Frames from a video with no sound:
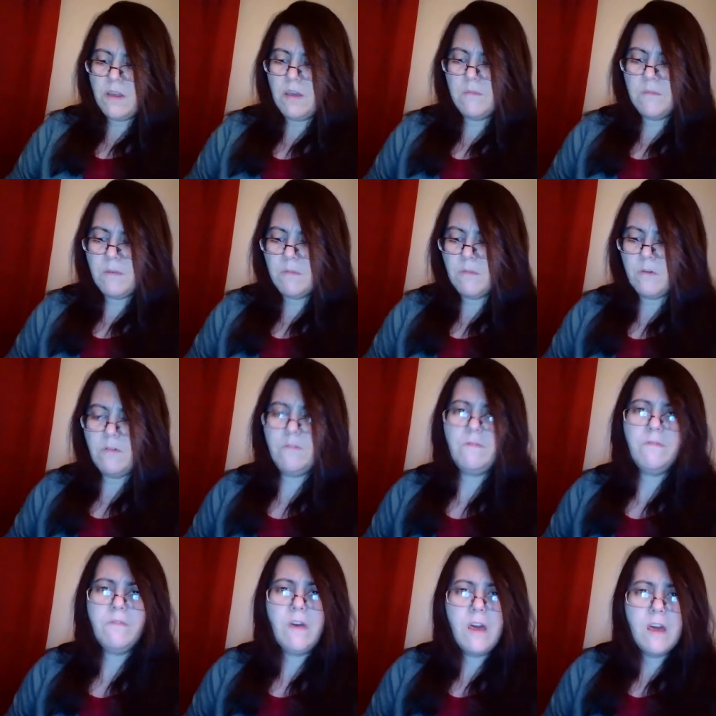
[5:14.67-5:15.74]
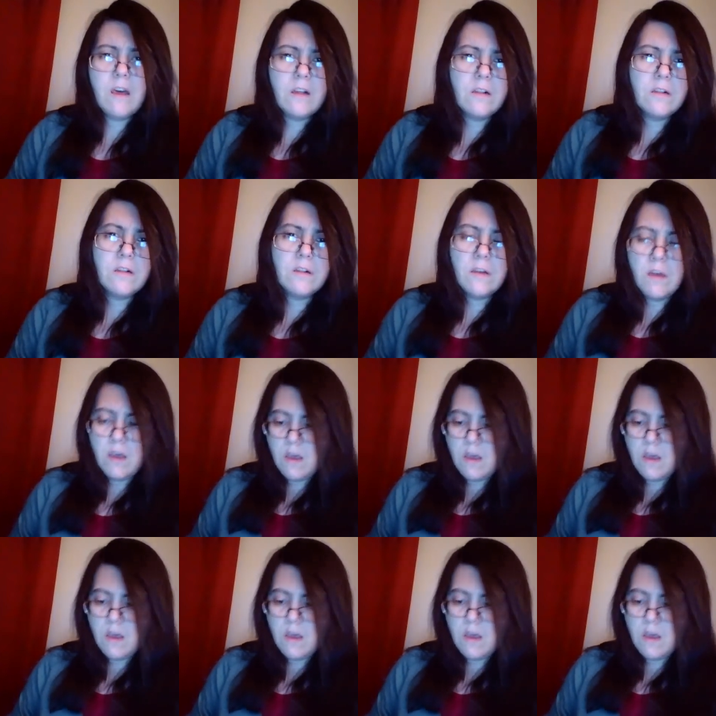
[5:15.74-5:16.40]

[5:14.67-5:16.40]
times, I'm gonna fail.